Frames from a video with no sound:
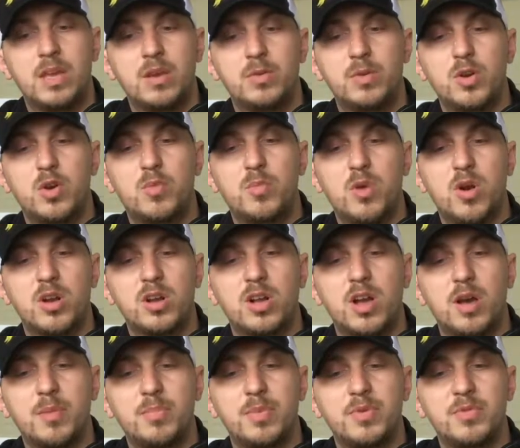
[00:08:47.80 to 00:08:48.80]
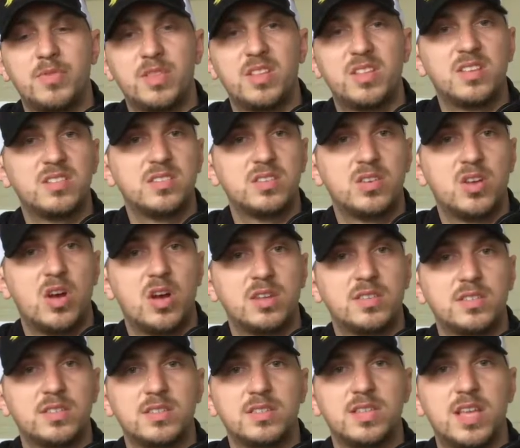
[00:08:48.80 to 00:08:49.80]
it doesn't
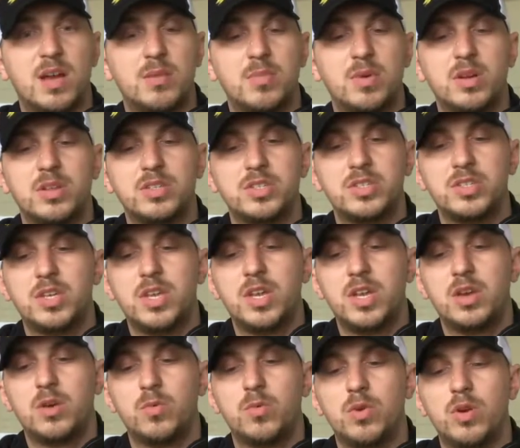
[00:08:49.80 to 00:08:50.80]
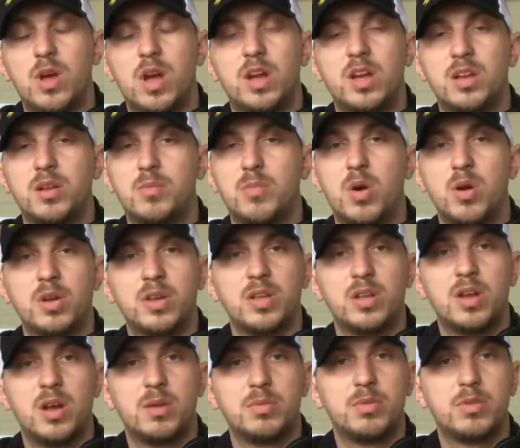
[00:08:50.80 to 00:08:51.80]
cost us that much. We're not going to mark
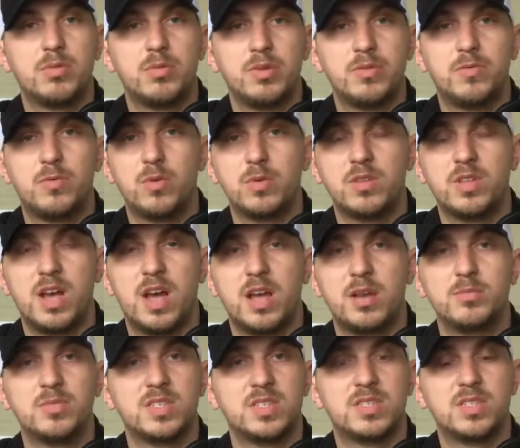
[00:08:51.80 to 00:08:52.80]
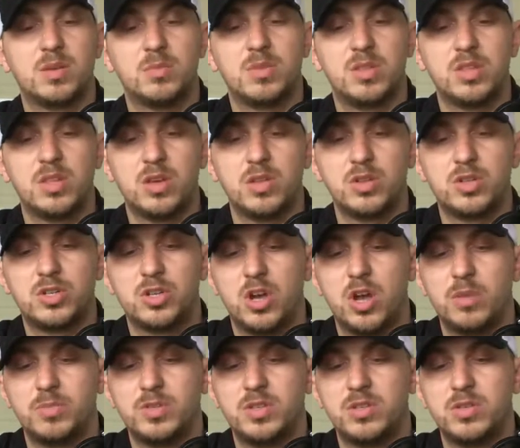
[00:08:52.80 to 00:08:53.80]
it up 3-4 times like some of the other
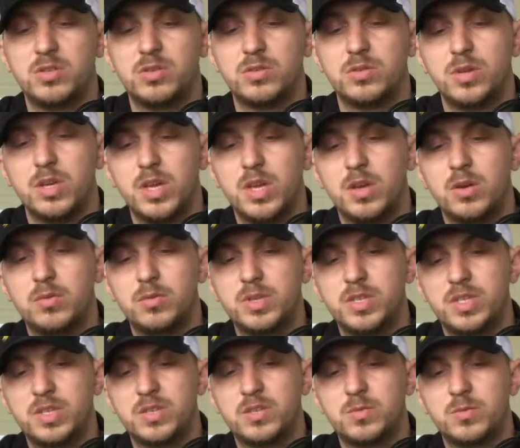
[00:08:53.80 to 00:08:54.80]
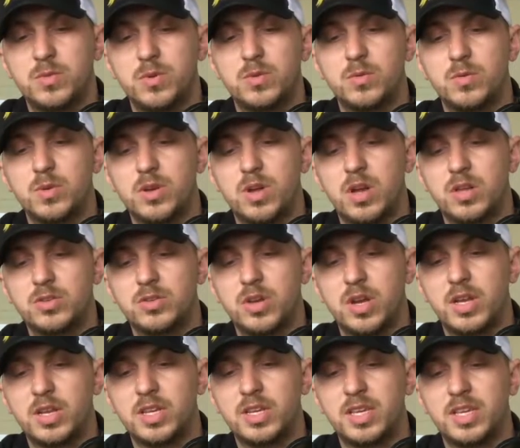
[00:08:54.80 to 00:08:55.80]
shops do. We're not
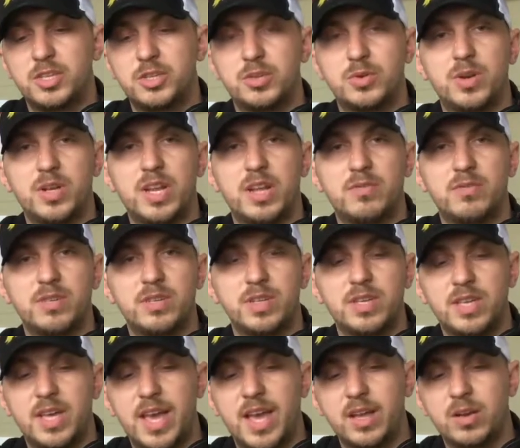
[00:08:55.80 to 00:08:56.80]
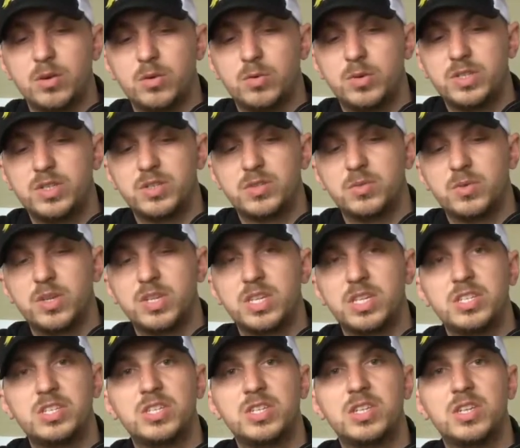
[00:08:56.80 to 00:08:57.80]
trying to get you at every angle. We just want to
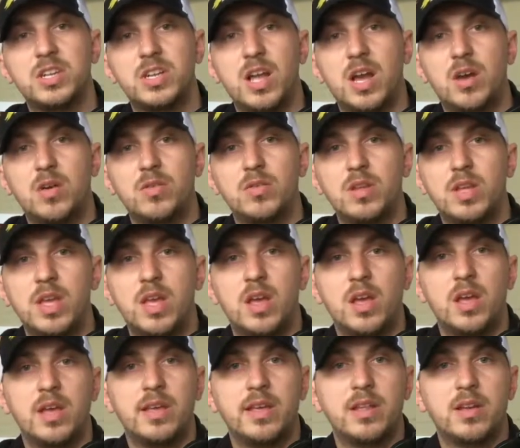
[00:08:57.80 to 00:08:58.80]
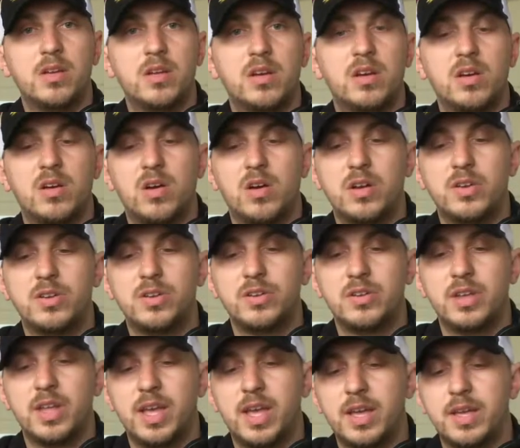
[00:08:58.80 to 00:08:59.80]
get you in and out and on your
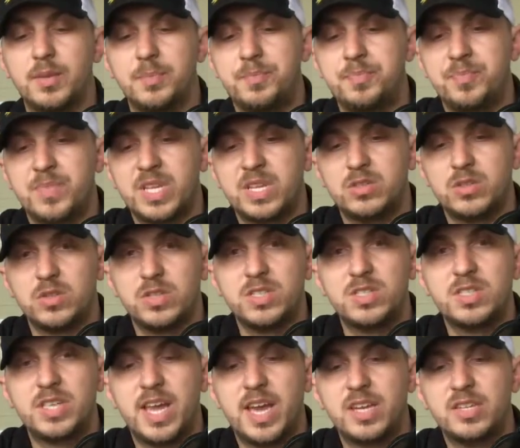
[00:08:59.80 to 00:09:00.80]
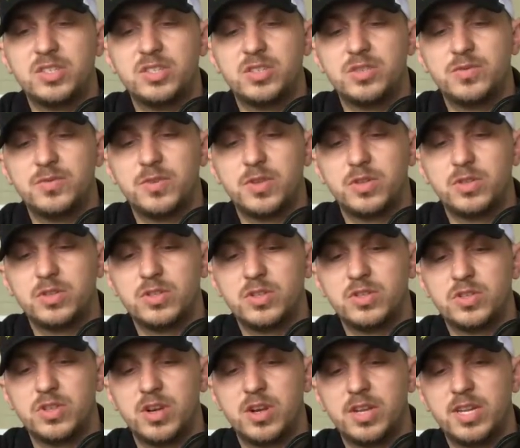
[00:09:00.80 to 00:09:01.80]
day. So these canister
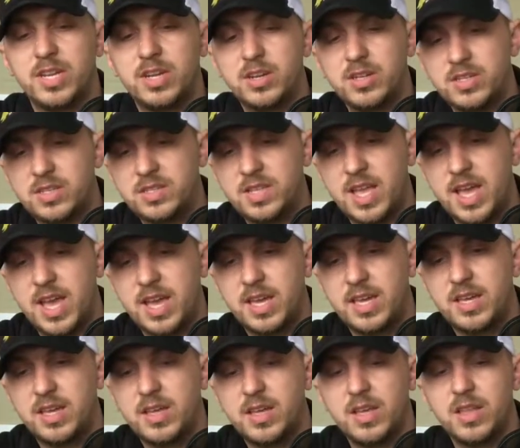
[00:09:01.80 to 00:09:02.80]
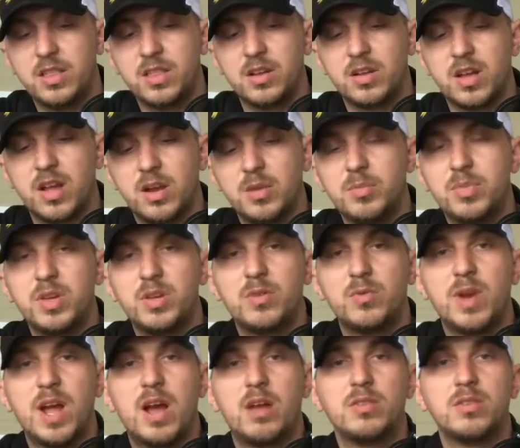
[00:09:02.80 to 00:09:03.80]
filters are here to stay. They're going to be
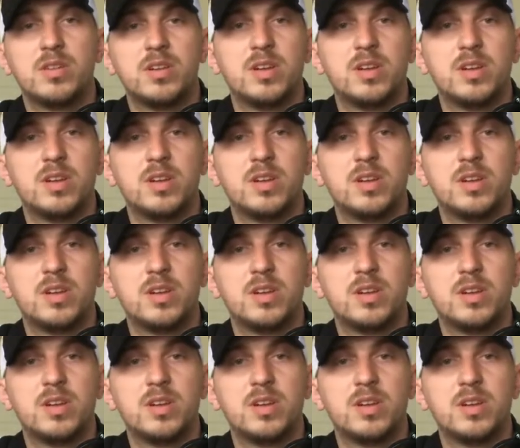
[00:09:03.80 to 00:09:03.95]
around. They're